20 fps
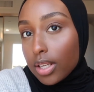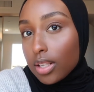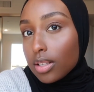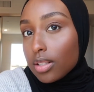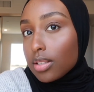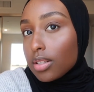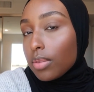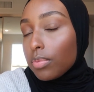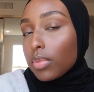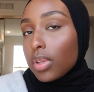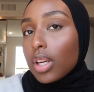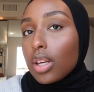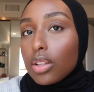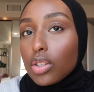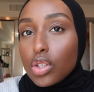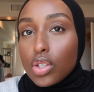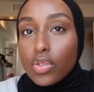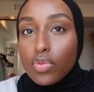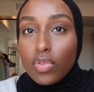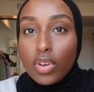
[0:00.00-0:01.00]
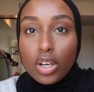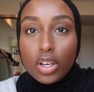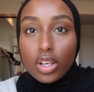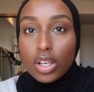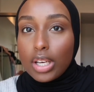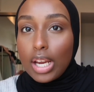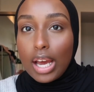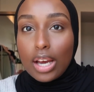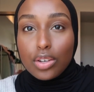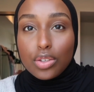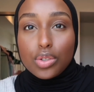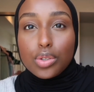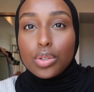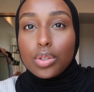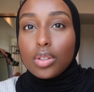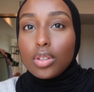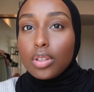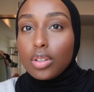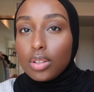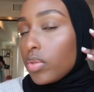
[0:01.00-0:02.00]
I did something just very
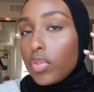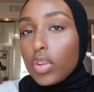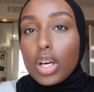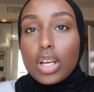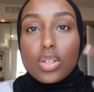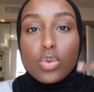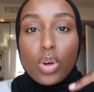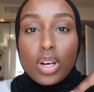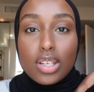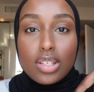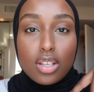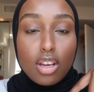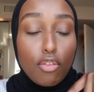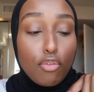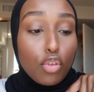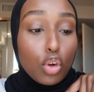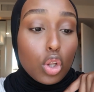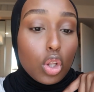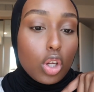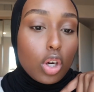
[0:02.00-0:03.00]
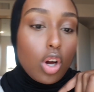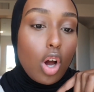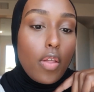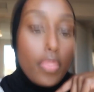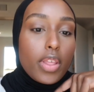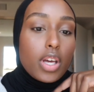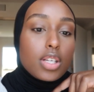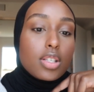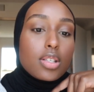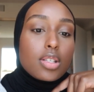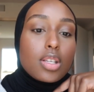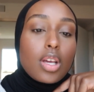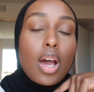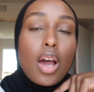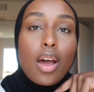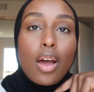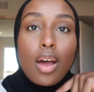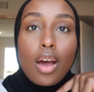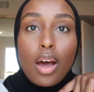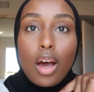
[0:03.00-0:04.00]
natural. If you guys want to see a full look on this,
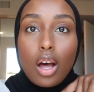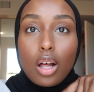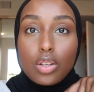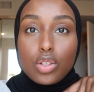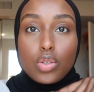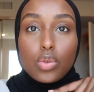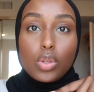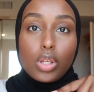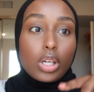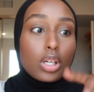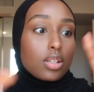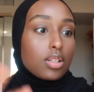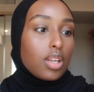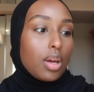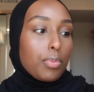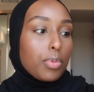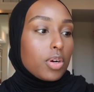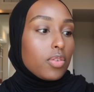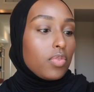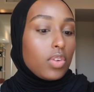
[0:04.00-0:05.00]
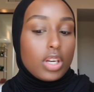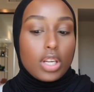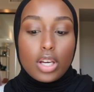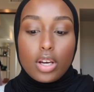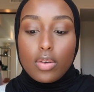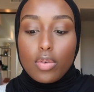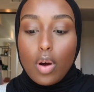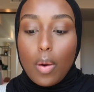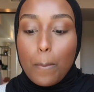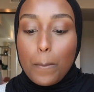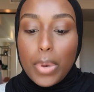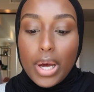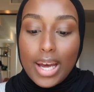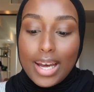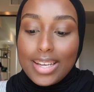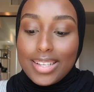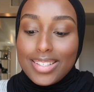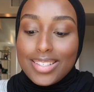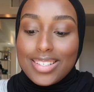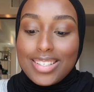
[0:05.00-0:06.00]
I'll do like a separate video,
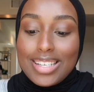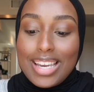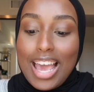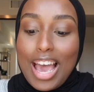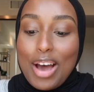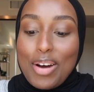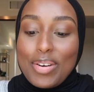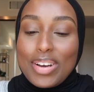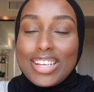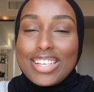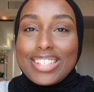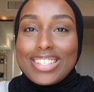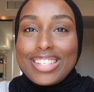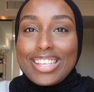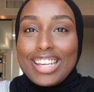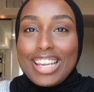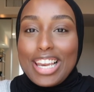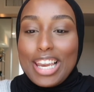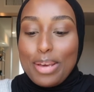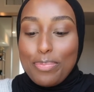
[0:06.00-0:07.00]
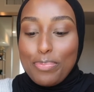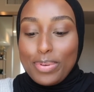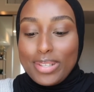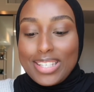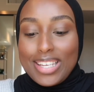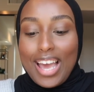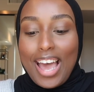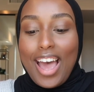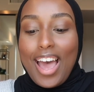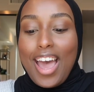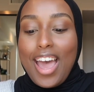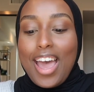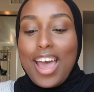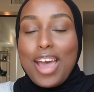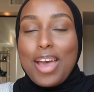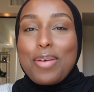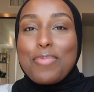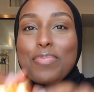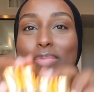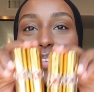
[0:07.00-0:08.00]
but now it is lip
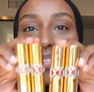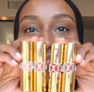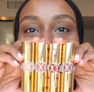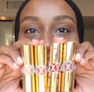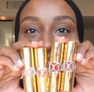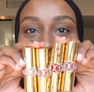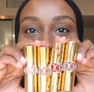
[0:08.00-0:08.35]
time.